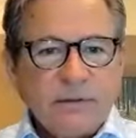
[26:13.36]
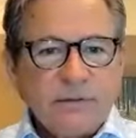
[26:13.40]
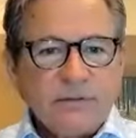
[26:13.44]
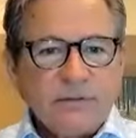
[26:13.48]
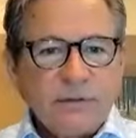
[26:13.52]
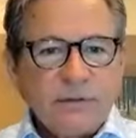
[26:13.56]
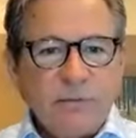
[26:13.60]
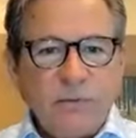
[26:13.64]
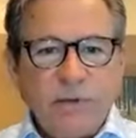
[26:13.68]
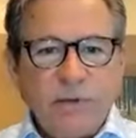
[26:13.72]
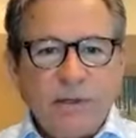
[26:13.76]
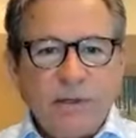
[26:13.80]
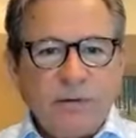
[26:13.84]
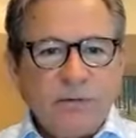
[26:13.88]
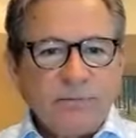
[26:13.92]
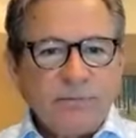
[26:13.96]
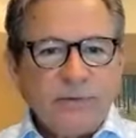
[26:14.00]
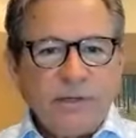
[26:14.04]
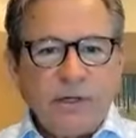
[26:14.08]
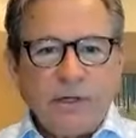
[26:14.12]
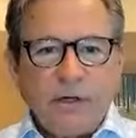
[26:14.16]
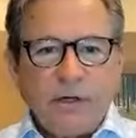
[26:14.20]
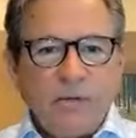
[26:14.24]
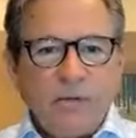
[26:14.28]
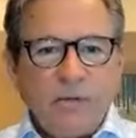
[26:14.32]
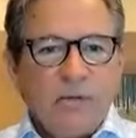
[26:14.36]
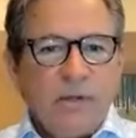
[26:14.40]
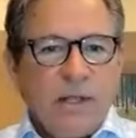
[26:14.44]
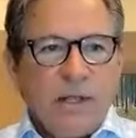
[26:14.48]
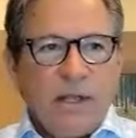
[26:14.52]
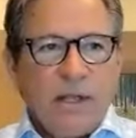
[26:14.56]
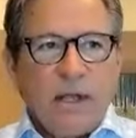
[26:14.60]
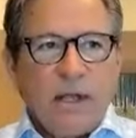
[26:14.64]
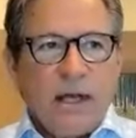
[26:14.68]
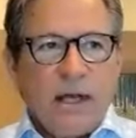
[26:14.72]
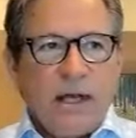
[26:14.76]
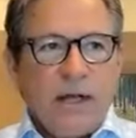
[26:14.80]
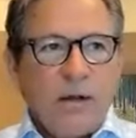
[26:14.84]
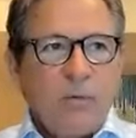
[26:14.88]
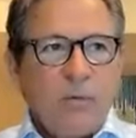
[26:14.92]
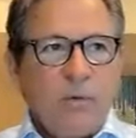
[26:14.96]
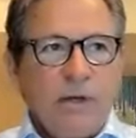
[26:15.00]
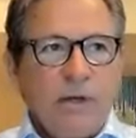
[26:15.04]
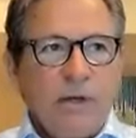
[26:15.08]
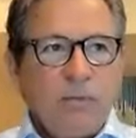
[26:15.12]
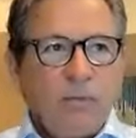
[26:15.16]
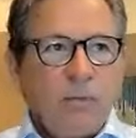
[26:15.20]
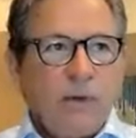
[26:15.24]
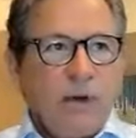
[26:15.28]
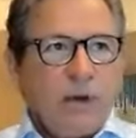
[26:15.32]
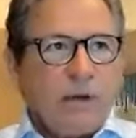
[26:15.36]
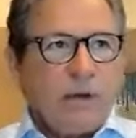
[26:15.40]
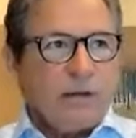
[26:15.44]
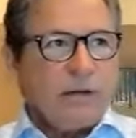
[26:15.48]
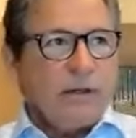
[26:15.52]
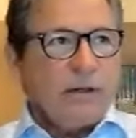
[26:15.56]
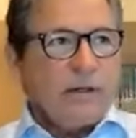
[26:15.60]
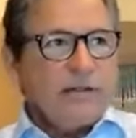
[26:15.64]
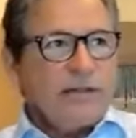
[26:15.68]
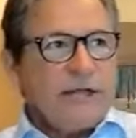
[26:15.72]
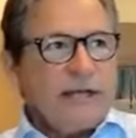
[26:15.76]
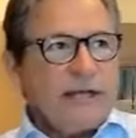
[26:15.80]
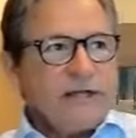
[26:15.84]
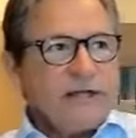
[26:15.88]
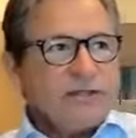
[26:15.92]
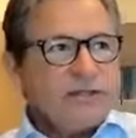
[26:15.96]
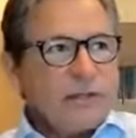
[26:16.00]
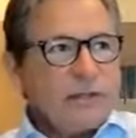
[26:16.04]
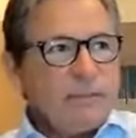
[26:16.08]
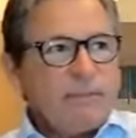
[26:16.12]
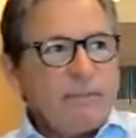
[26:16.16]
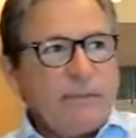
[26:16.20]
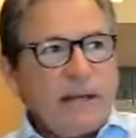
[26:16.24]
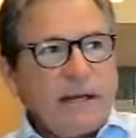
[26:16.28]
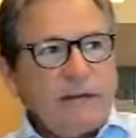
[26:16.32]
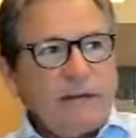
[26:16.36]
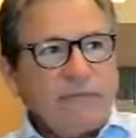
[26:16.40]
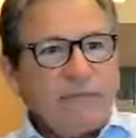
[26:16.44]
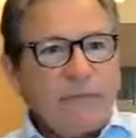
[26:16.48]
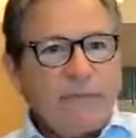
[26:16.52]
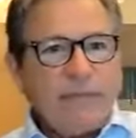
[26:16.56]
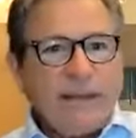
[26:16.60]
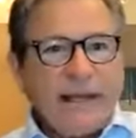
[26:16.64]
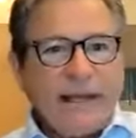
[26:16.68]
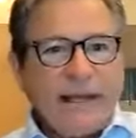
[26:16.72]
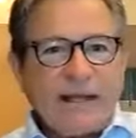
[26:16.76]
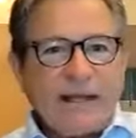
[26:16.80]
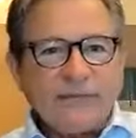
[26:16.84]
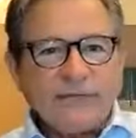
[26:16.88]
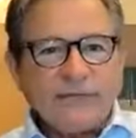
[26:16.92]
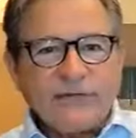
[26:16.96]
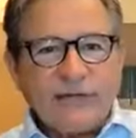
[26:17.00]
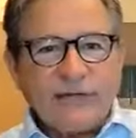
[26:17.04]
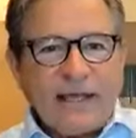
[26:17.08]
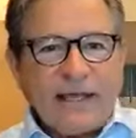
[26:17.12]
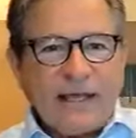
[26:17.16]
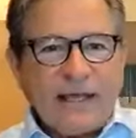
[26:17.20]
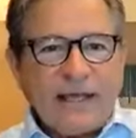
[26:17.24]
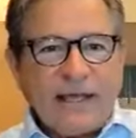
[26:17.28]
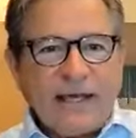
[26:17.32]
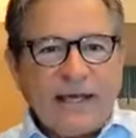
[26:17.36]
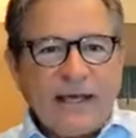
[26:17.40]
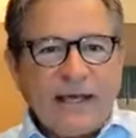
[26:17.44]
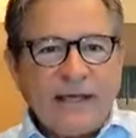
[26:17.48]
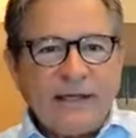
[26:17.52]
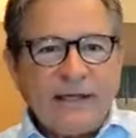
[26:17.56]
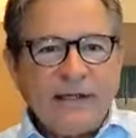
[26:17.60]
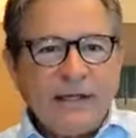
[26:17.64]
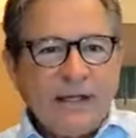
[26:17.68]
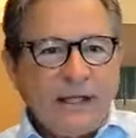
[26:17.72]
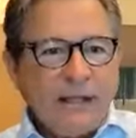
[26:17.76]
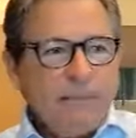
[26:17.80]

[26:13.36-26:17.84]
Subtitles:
So we don't, we aren't going to take somebody from the outside